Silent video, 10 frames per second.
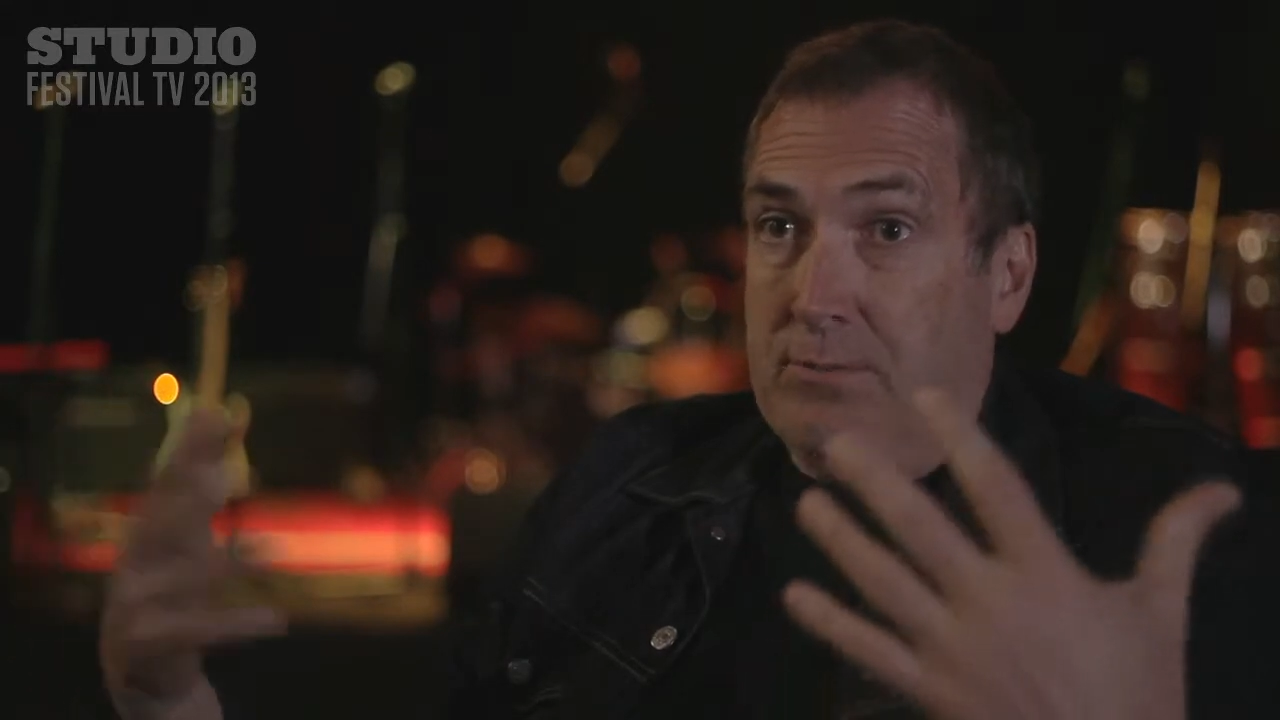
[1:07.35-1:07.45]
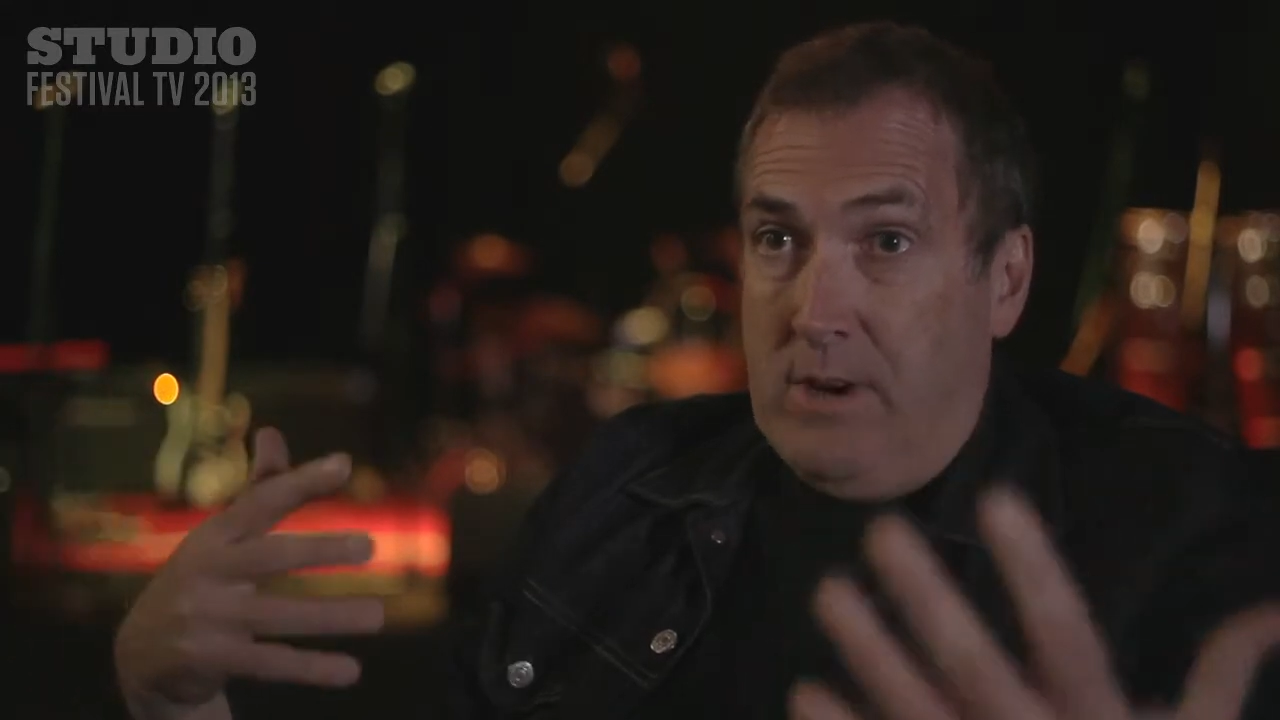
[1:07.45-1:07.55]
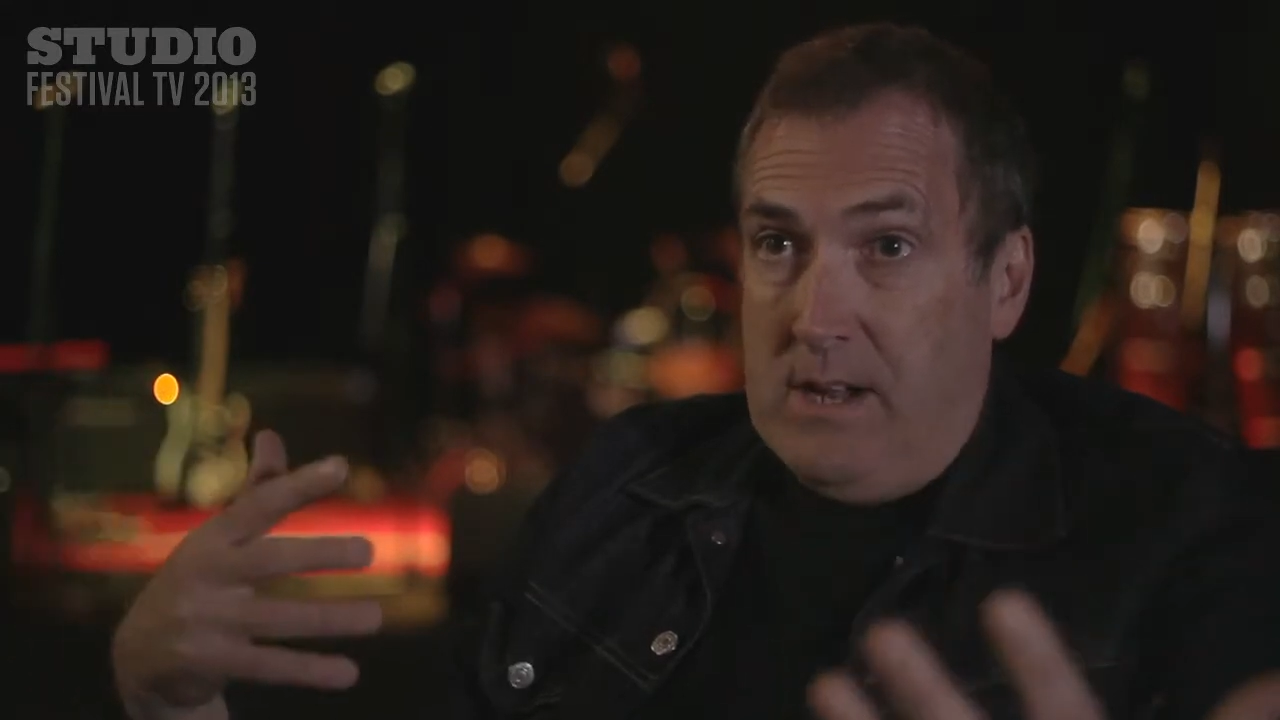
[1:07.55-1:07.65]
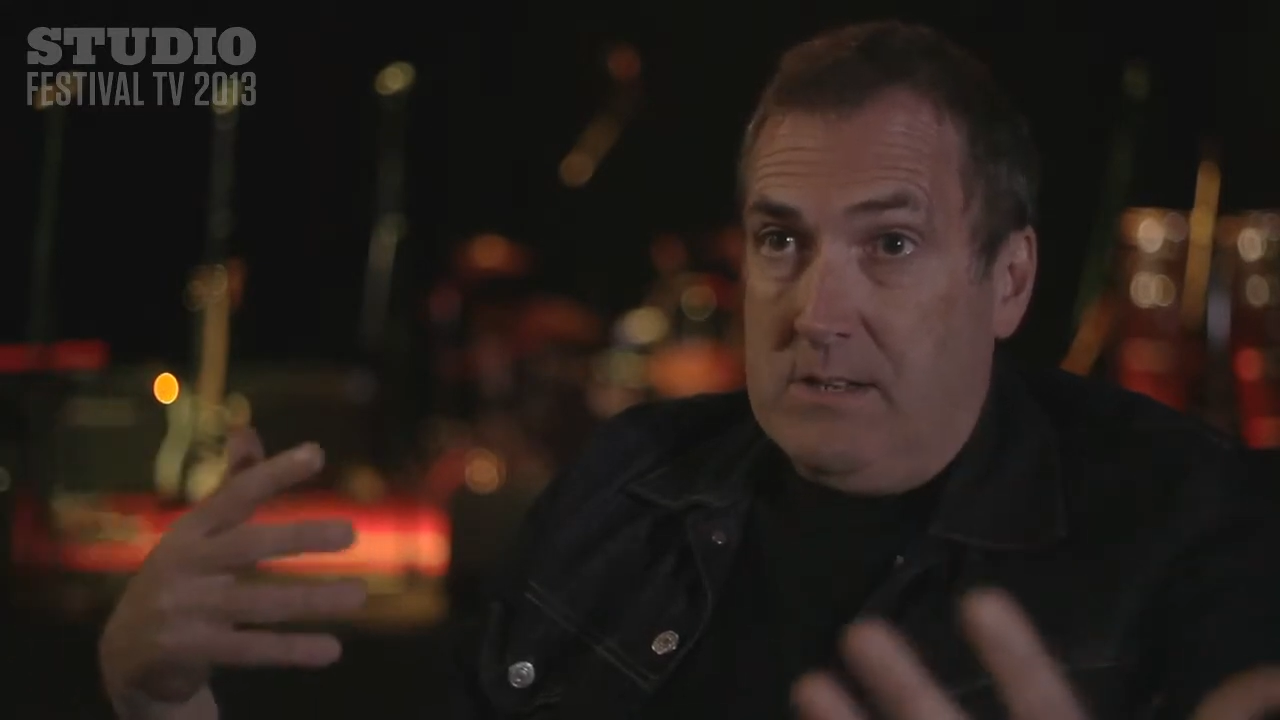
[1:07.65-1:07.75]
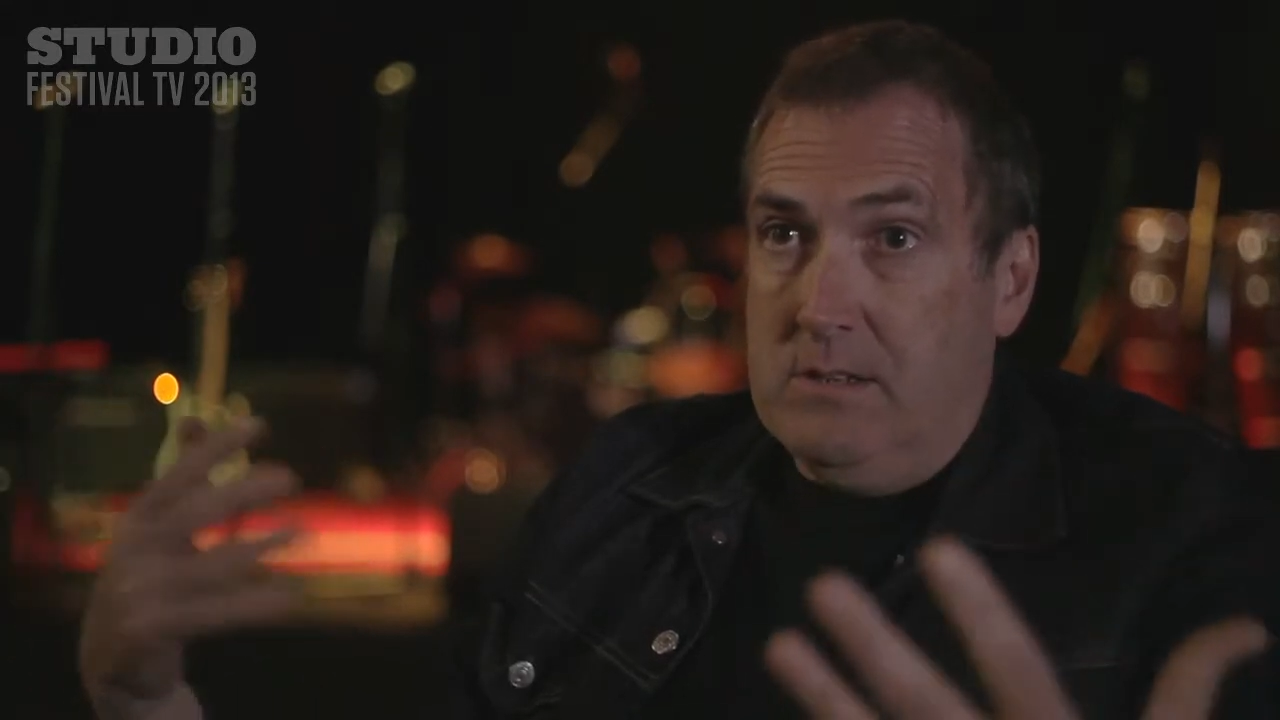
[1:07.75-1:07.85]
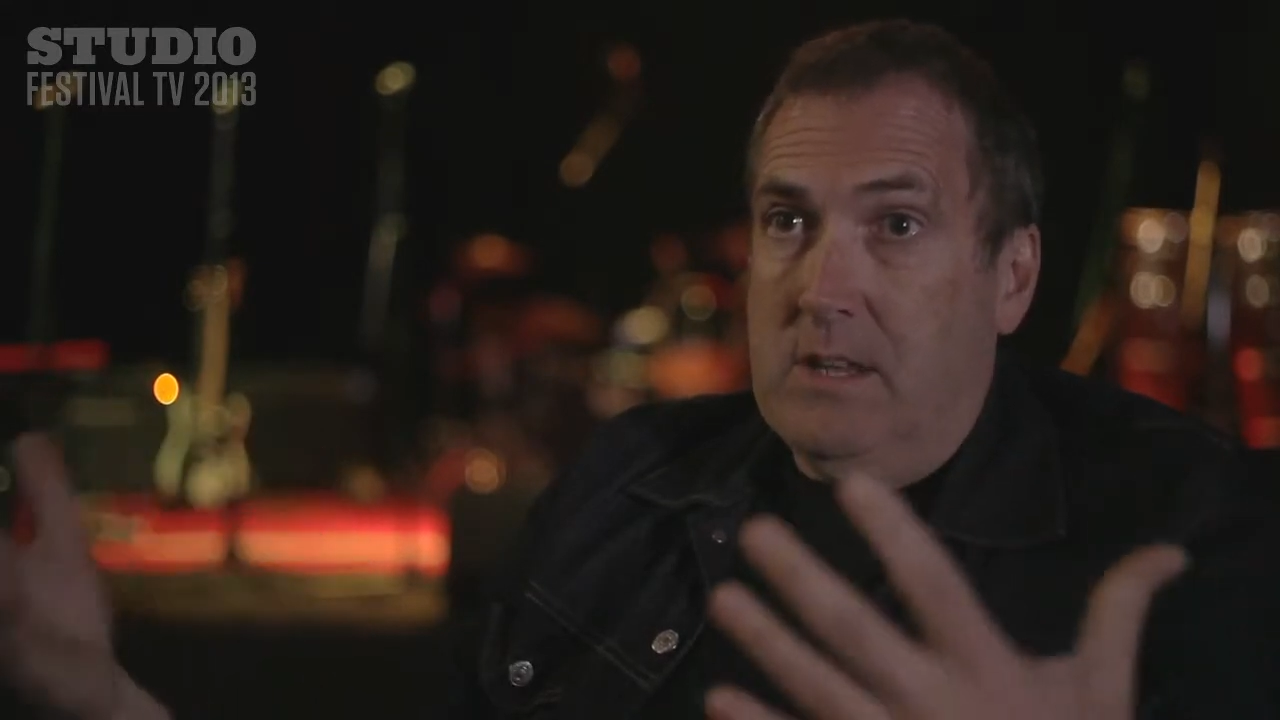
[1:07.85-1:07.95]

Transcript: Front and